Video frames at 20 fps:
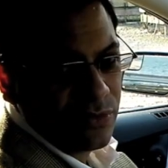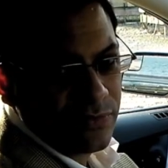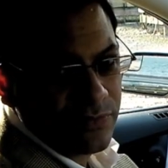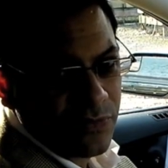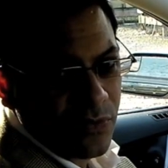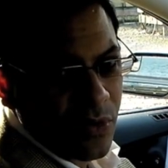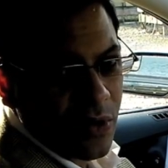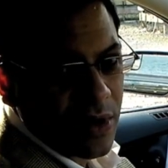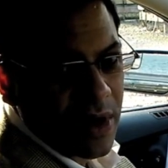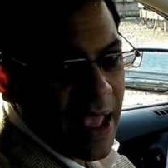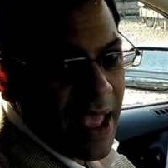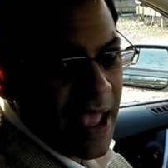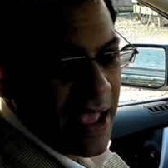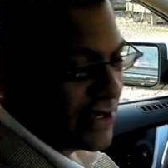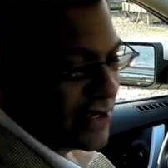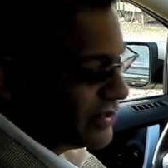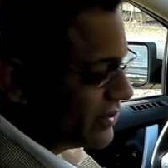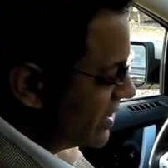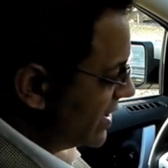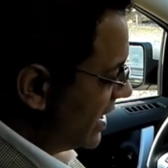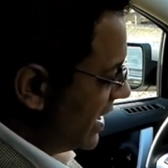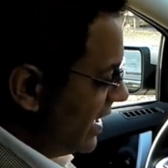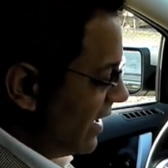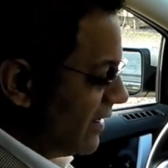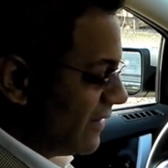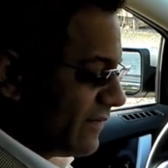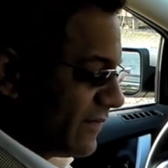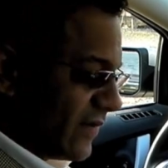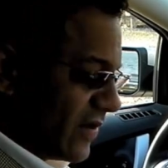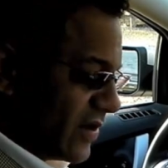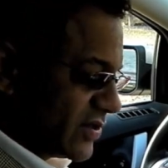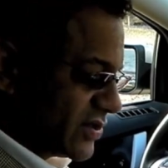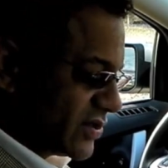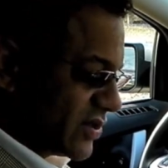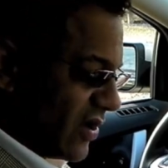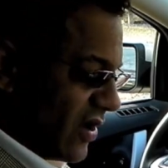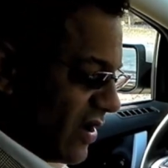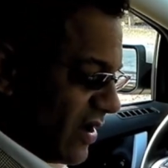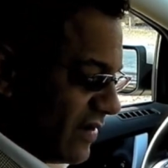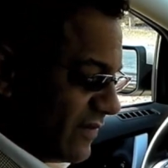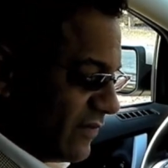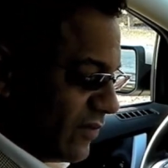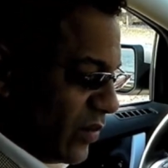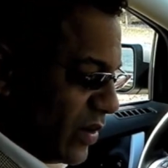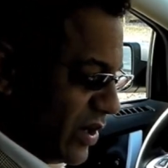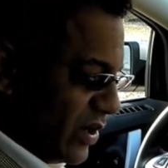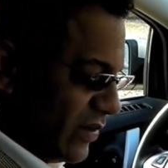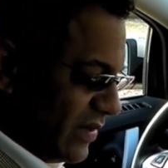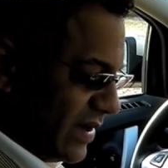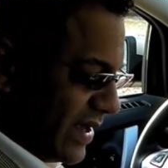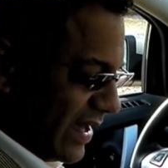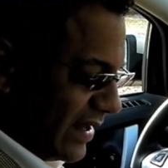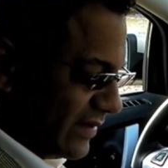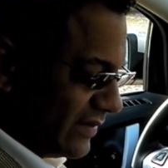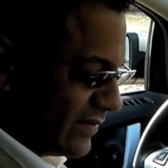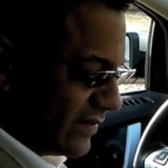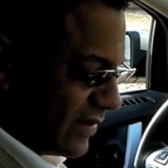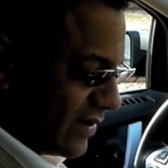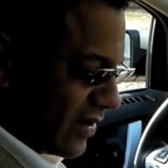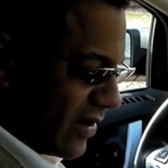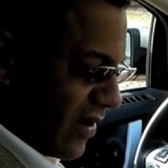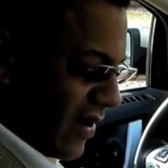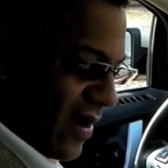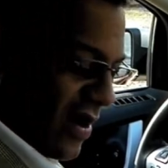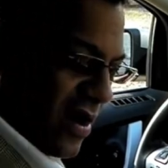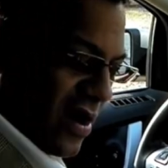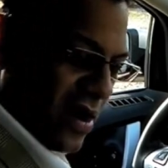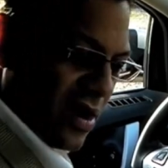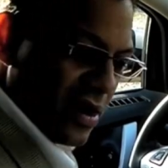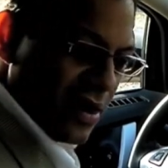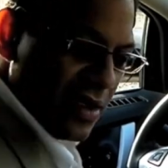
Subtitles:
Ford Edge. First off, when you get into the car,